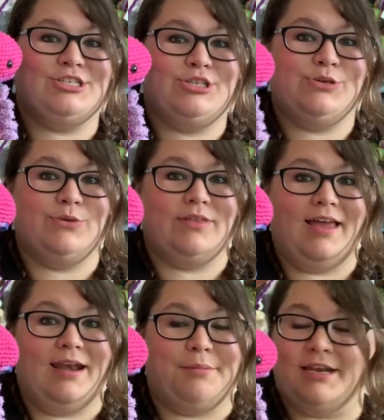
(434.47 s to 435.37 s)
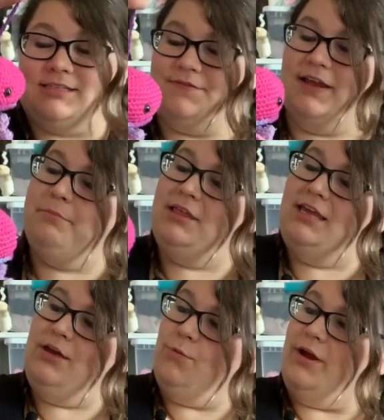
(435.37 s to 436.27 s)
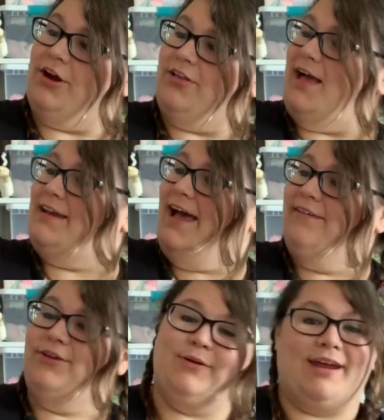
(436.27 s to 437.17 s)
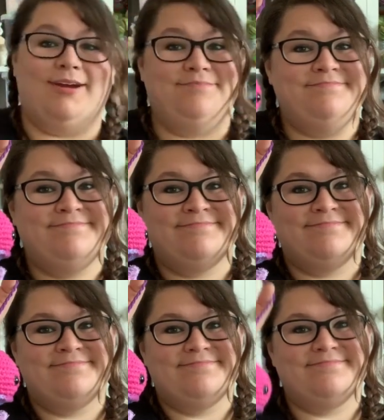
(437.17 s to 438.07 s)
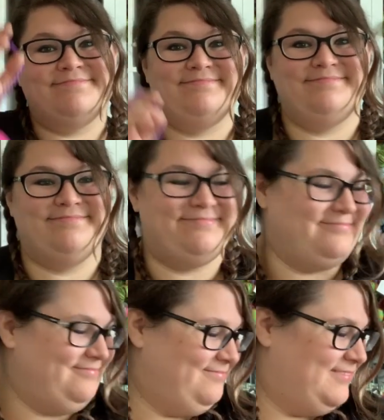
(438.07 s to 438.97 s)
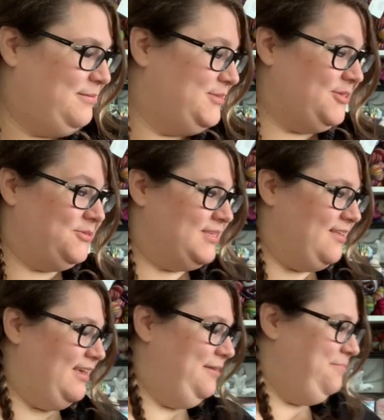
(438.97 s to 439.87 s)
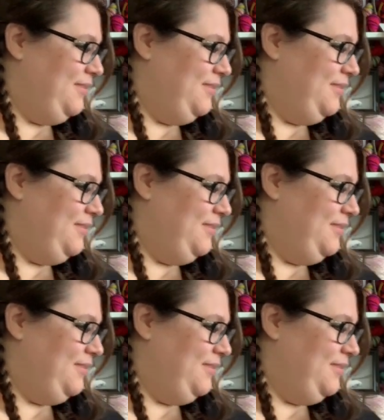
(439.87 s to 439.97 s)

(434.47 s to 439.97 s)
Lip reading: to the Honeybee Knits family. We are glad to have you here. I'm so silly.